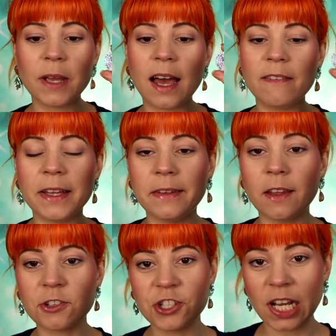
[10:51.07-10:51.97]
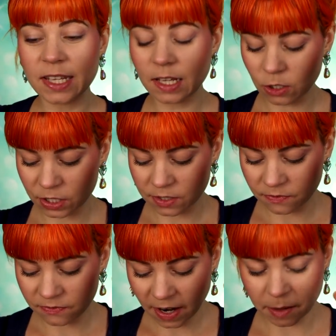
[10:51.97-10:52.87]
we have another shade that looks
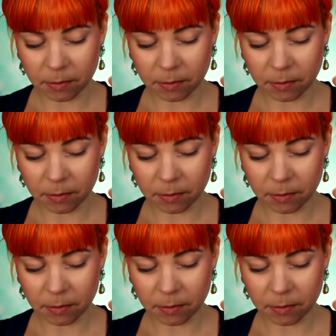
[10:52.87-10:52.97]
very